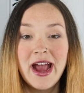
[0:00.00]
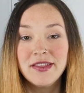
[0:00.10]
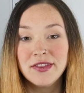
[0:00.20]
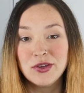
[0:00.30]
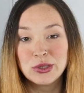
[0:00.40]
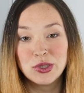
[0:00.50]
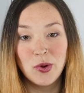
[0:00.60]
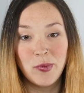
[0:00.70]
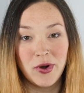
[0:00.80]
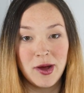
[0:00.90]
and that there's
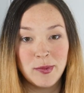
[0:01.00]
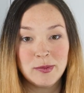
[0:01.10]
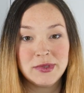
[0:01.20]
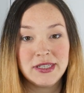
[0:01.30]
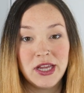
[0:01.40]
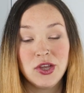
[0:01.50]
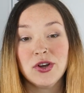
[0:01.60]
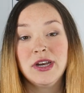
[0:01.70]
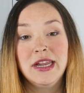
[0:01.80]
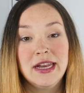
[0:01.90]
no problems that
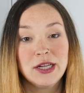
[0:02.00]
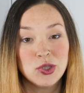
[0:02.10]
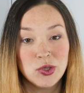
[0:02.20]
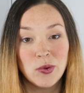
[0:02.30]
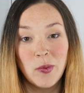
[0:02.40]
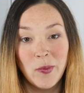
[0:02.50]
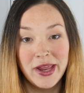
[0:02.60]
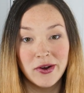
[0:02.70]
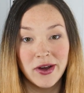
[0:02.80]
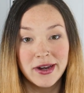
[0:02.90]
you're needing to
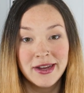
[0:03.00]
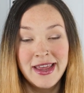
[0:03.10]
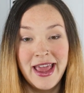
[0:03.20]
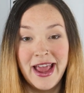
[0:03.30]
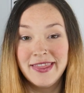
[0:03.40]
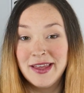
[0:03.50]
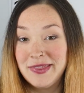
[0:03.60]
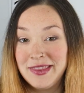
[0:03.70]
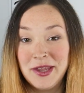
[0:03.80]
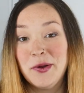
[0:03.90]
wait on, and
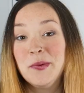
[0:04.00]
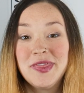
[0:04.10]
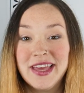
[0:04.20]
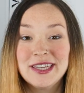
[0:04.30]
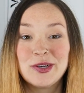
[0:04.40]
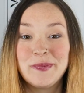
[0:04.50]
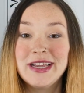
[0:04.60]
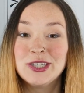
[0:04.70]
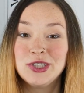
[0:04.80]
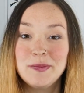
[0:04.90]
that, things are
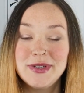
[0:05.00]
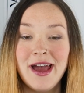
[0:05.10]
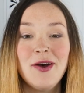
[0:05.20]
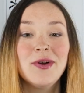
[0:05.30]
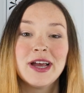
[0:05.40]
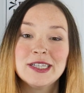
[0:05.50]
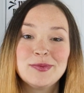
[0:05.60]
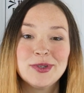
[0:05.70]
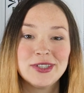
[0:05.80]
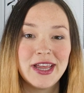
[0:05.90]
being shipped out,
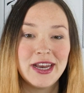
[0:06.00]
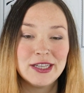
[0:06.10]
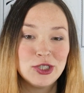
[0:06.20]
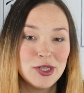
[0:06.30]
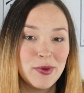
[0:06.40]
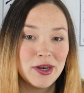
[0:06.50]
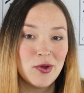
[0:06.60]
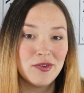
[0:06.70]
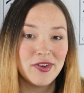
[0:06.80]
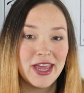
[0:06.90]
customers are getting the shipping
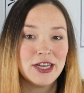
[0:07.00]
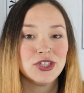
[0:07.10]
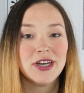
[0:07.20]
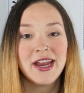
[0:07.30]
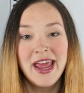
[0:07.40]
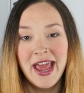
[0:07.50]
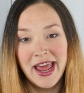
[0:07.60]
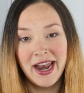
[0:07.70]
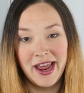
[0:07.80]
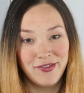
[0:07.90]
notification,
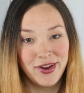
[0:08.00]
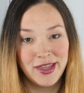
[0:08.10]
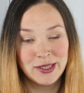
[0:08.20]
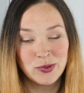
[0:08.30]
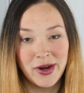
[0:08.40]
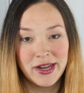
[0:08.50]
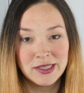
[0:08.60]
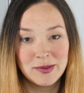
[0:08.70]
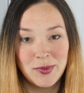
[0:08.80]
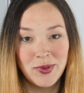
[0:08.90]
and everything's
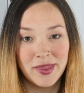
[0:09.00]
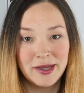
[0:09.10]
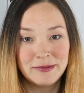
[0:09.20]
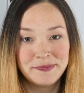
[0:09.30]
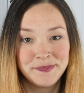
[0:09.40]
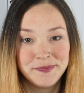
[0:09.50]
running smoothly.